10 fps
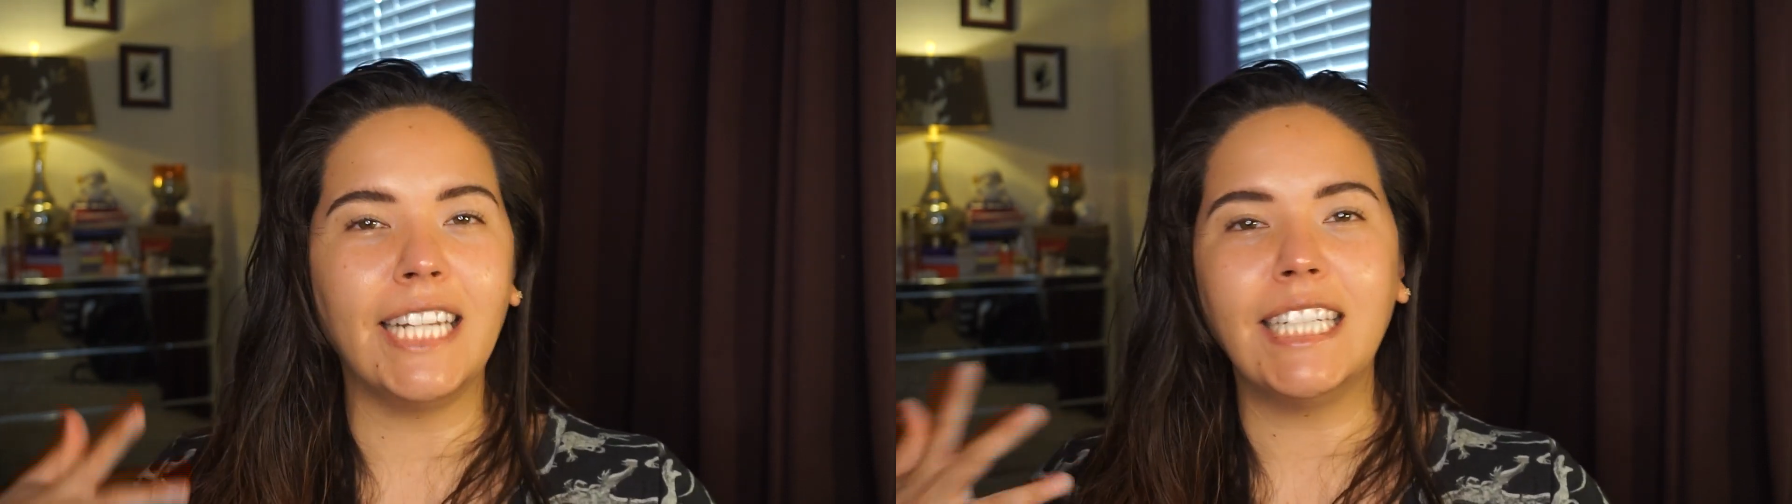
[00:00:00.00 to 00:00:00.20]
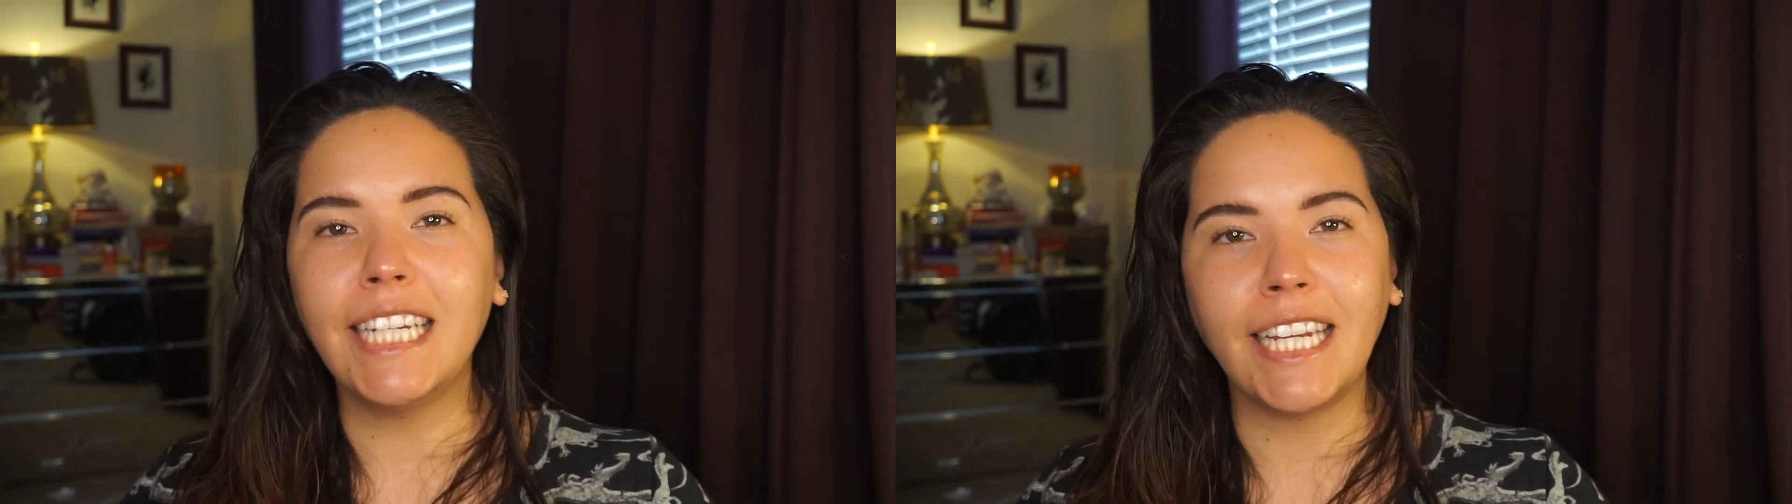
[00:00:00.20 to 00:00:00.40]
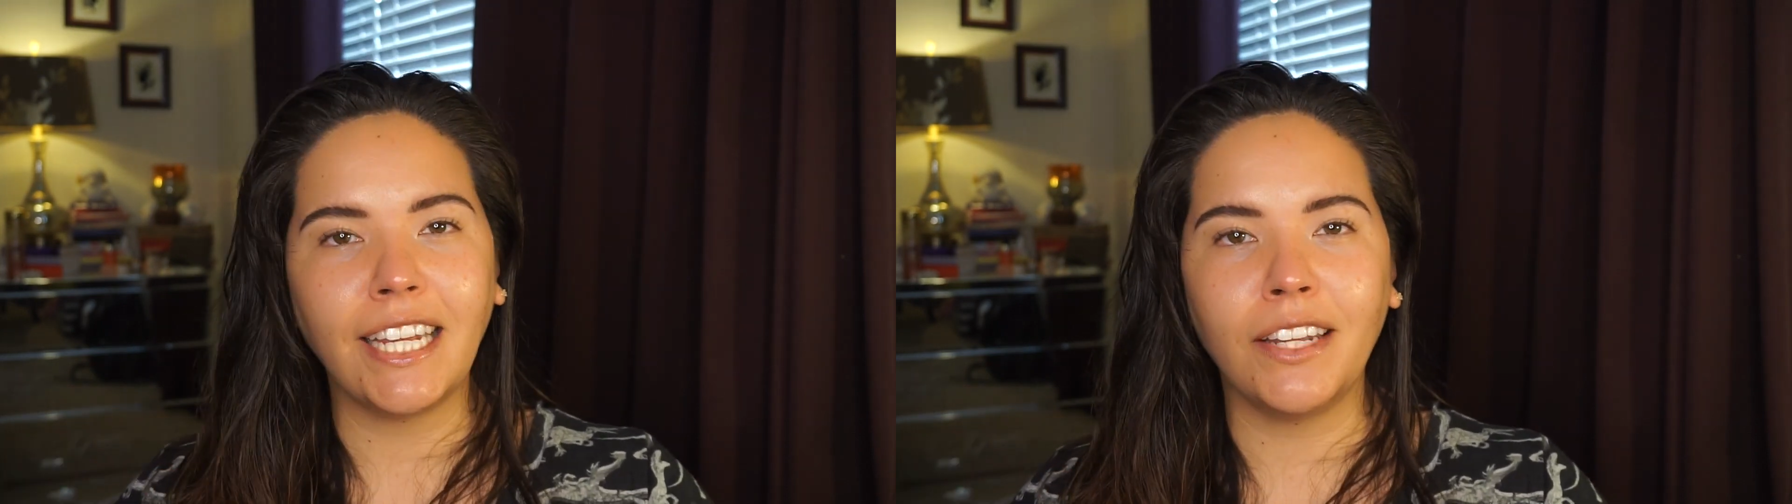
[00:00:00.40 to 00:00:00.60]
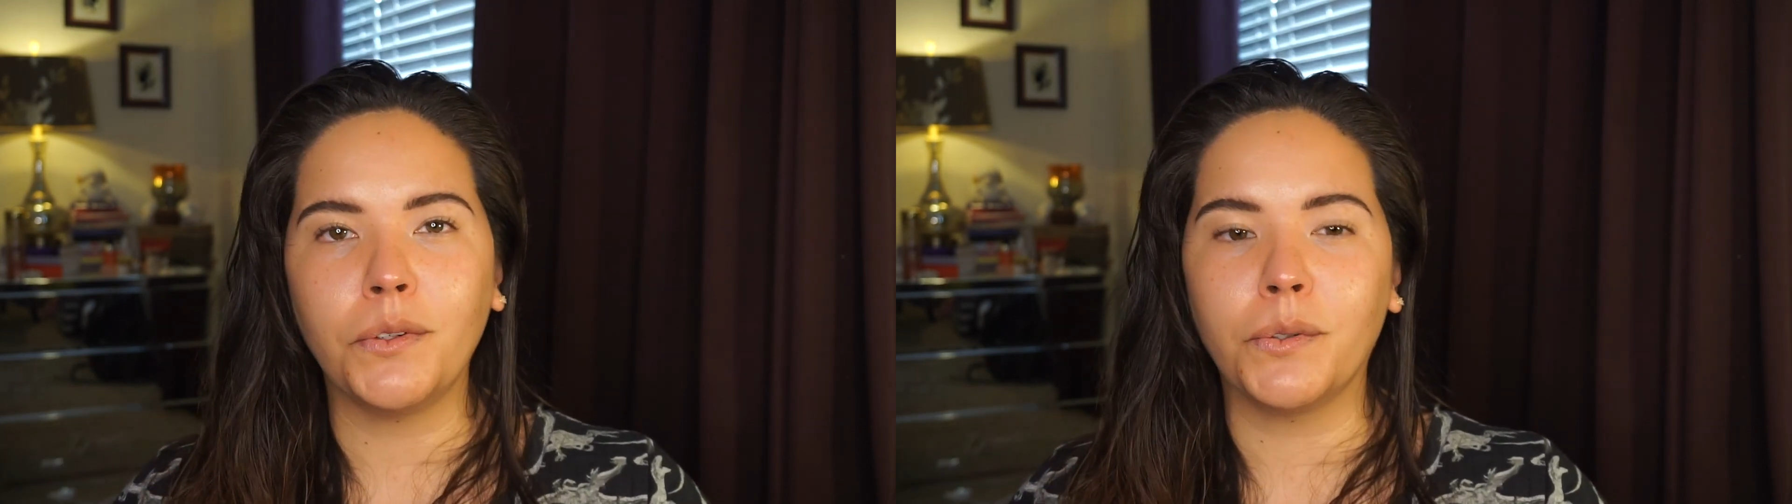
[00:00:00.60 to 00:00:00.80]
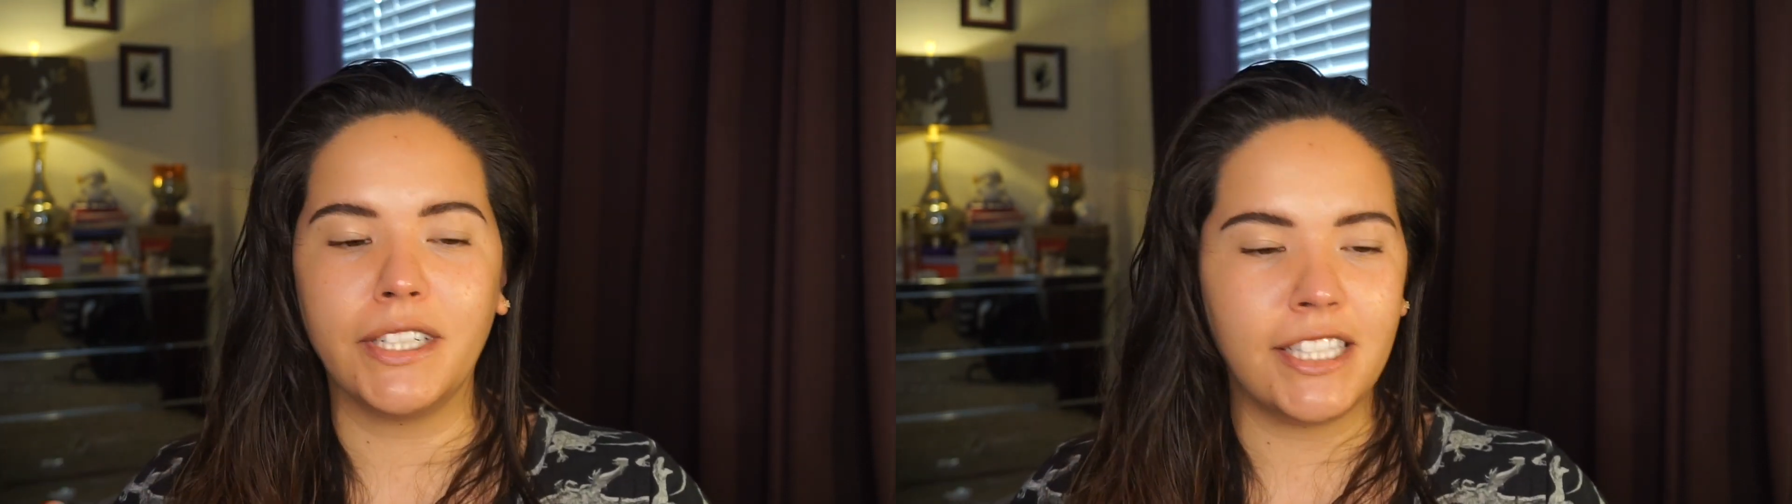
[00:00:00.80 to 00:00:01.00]
a lid
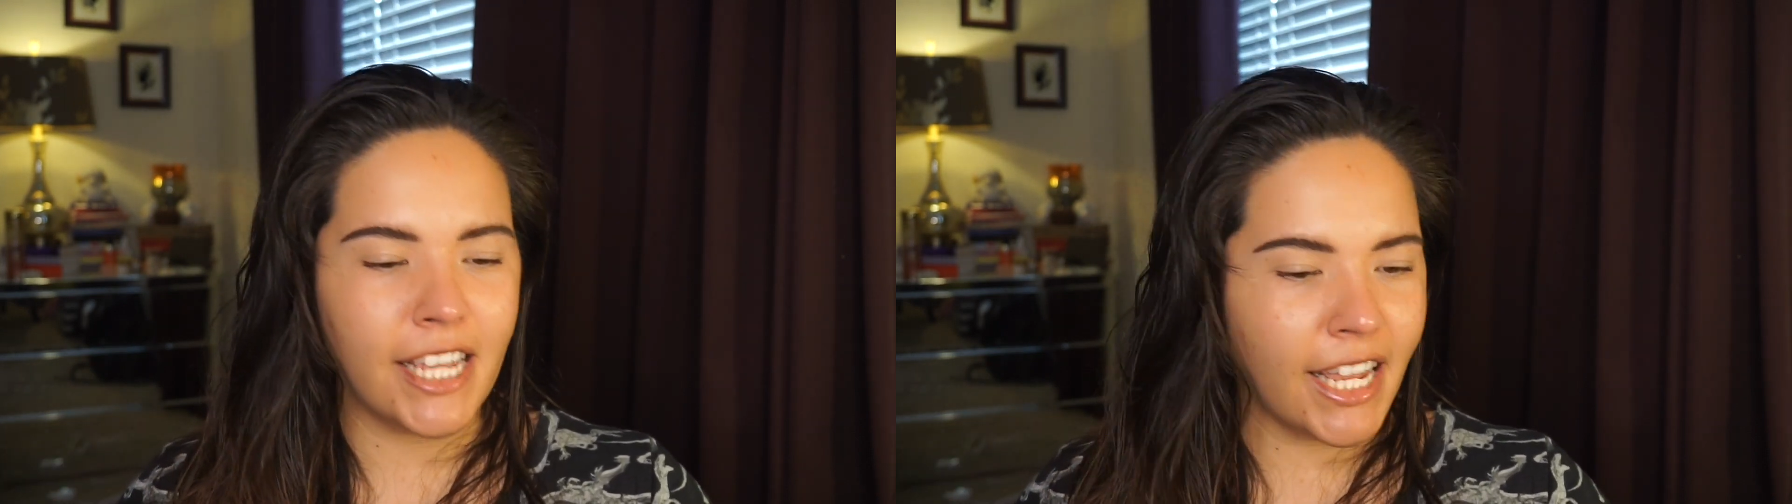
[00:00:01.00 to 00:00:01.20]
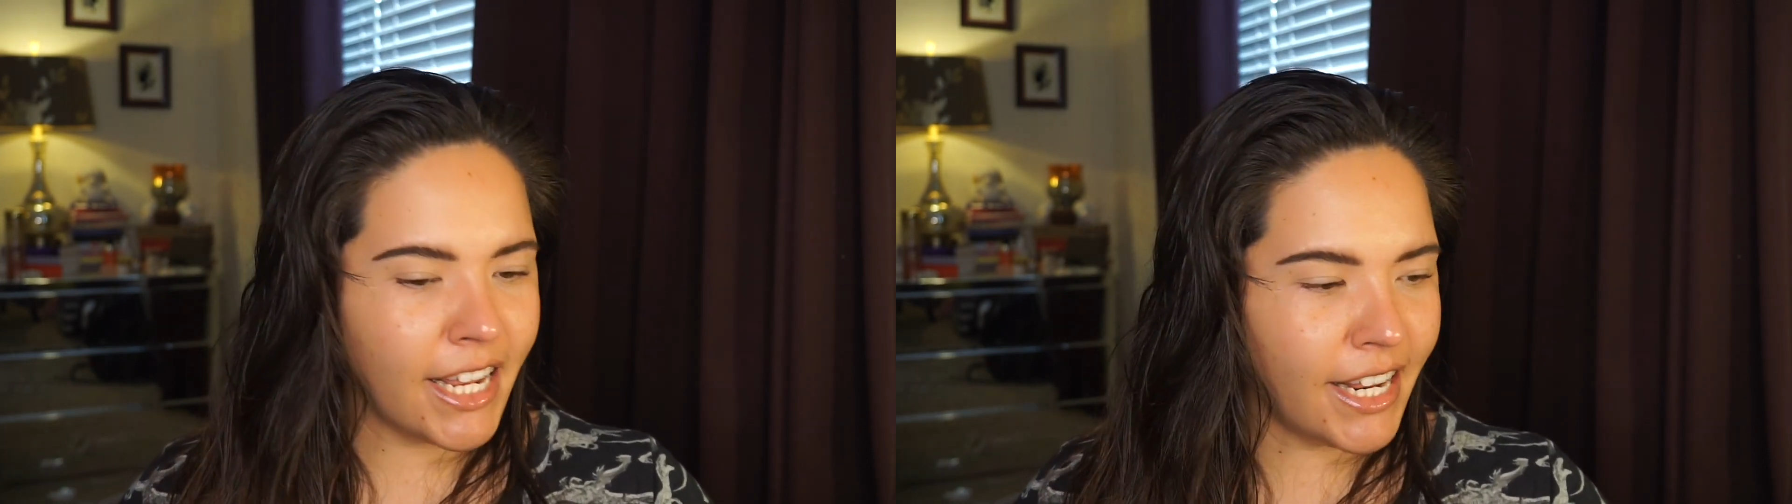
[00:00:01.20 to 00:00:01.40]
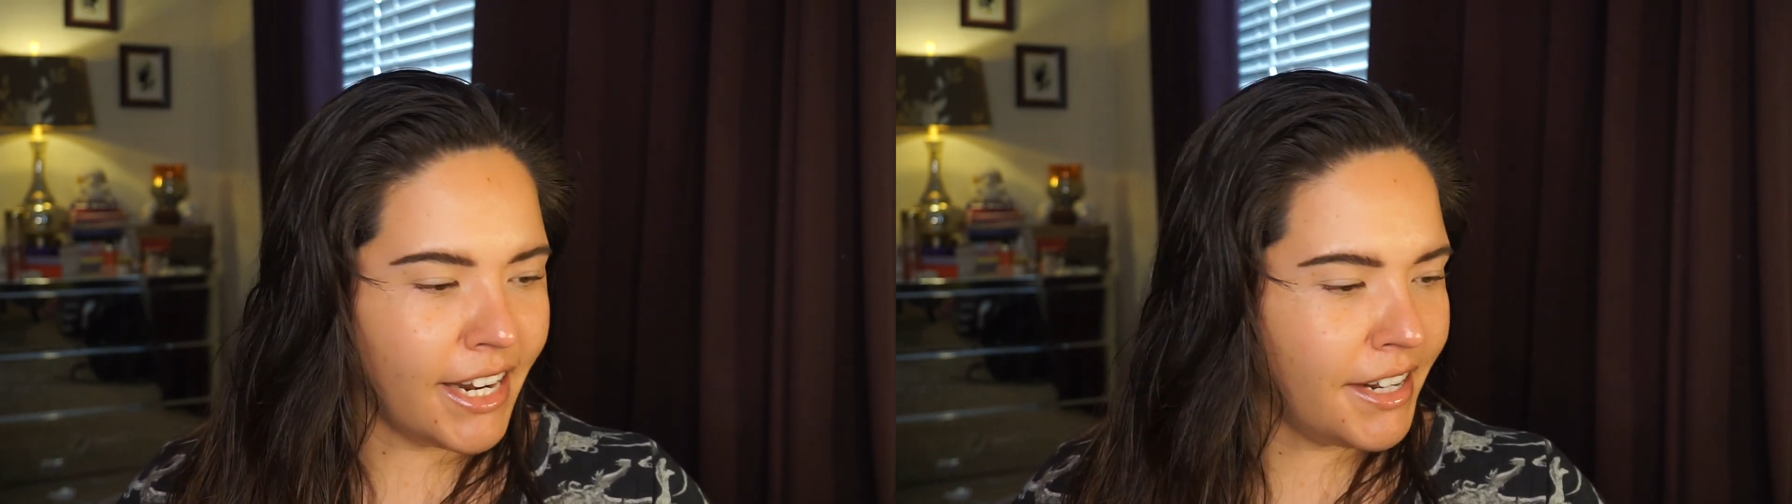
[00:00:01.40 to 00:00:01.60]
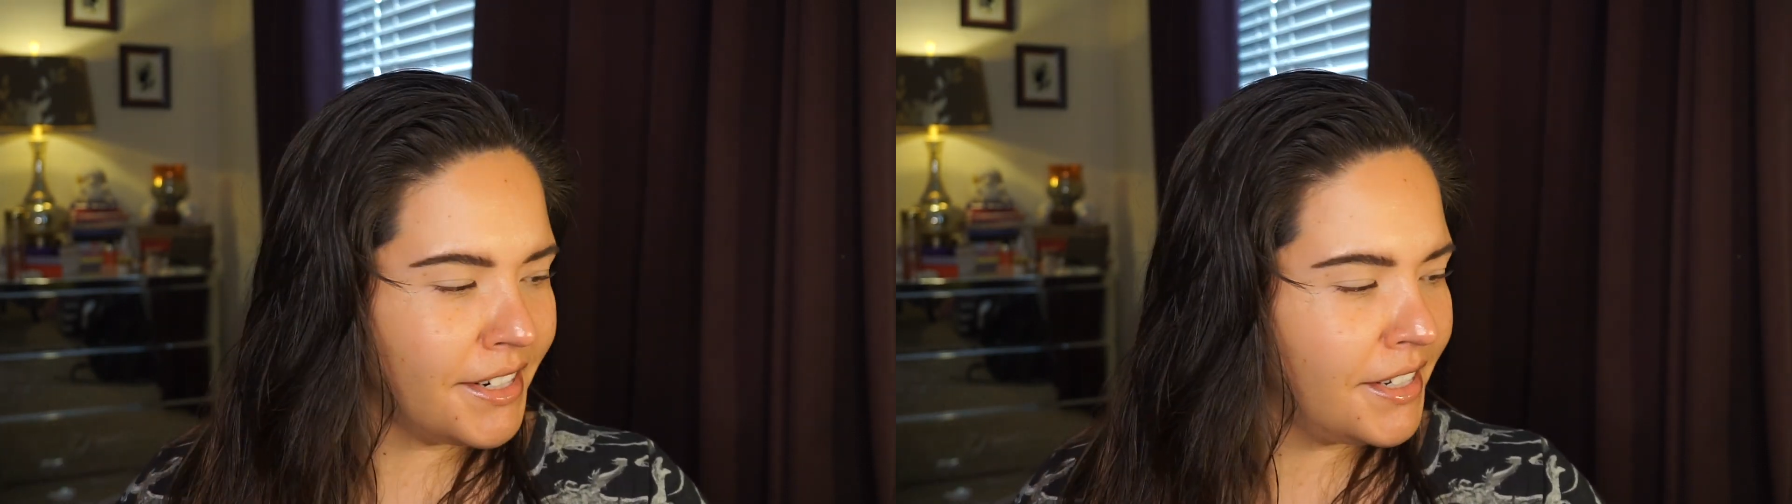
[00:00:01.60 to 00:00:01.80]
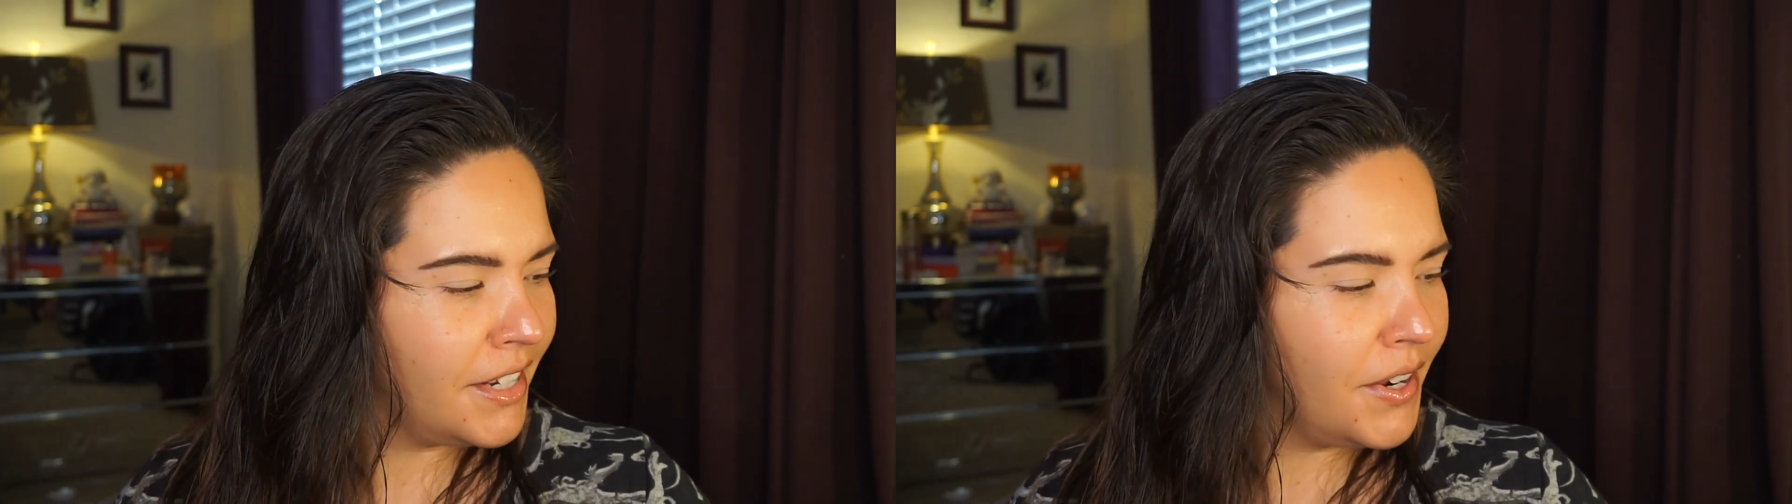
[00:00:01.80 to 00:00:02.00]
or a
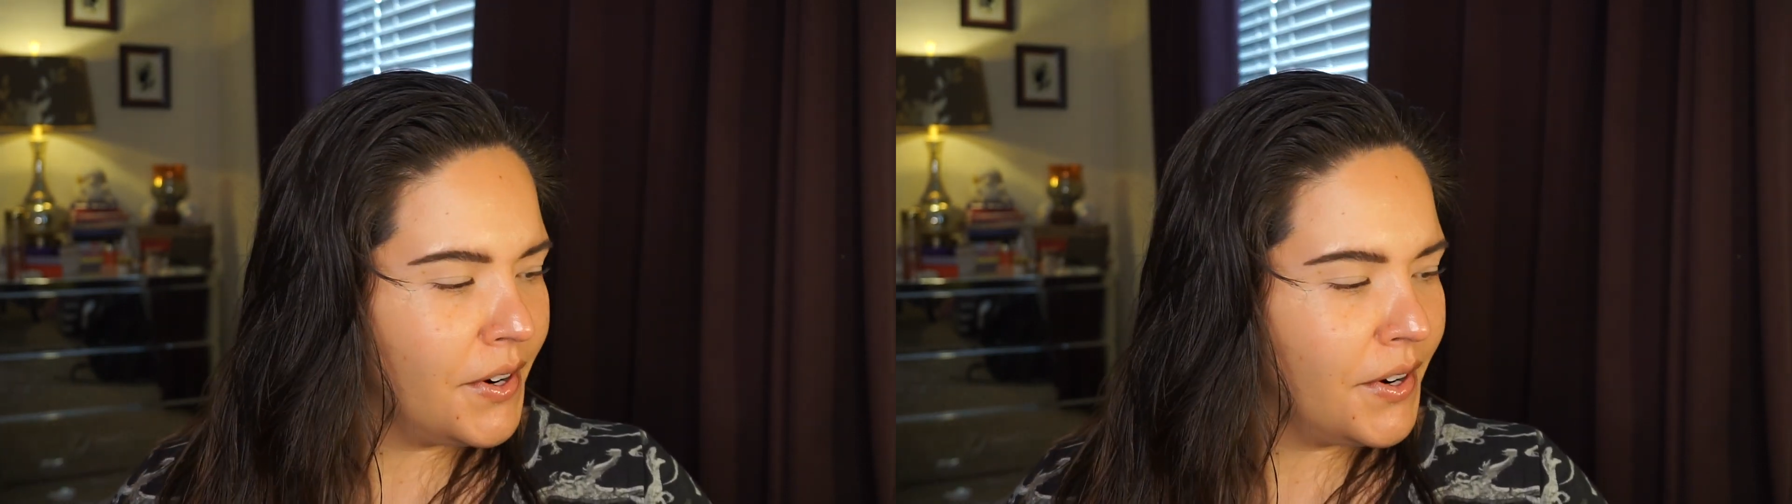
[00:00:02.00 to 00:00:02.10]
tin